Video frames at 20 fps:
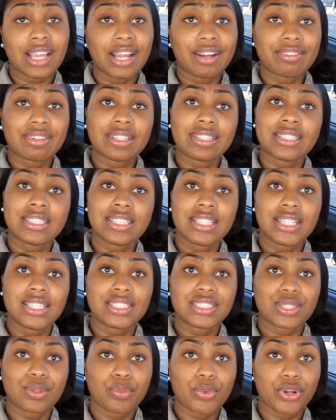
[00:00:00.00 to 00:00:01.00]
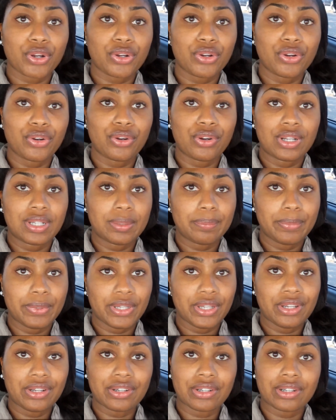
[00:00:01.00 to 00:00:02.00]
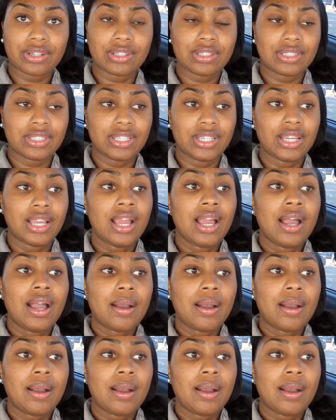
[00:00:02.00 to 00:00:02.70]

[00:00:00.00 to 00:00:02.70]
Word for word: I really need to work on going to bed early,